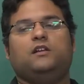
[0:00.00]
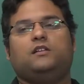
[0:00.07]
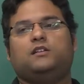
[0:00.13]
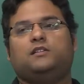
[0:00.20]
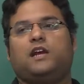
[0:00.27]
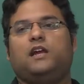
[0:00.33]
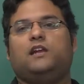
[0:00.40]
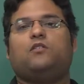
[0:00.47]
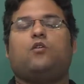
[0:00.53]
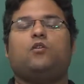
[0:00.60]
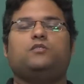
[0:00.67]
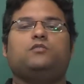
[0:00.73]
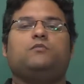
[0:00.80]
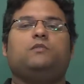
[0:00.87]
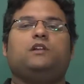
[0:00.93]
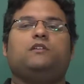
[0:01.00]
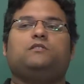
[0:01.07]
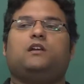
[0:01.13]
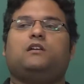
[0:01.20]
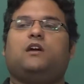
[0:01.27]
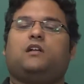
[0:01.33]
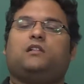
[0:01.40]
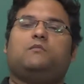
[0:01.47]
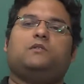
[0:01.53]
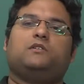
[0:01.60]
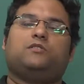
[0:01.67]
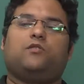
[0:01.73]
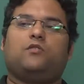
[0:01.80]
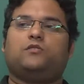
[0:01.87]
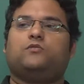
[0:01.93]
the child also believes that the other
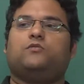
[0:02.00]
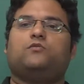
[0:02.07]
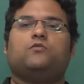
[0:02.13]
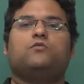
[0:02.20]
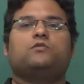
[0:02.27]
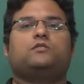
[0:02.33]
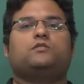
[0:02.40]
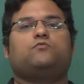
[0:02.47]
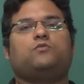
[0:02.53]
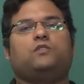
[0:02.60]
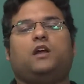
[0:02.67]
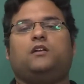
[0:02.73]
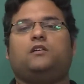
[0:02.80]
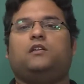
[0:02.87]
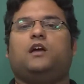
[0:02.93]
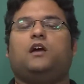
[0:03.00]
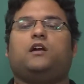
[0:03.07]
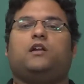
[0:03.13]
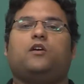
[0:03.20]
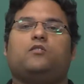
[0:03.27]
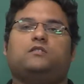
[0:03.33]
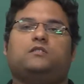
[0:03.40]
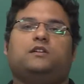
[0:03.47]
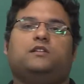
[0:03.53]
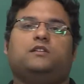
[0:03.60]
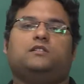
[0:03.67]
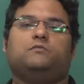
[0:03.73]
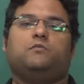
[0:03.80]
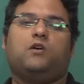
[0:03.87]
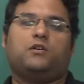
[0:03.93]
person also knows that there are crayons in
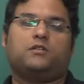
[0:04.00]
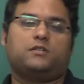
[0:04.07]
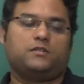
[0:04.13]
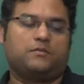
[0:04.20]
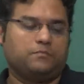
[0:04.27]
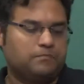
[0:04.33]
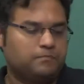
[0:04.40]
this box.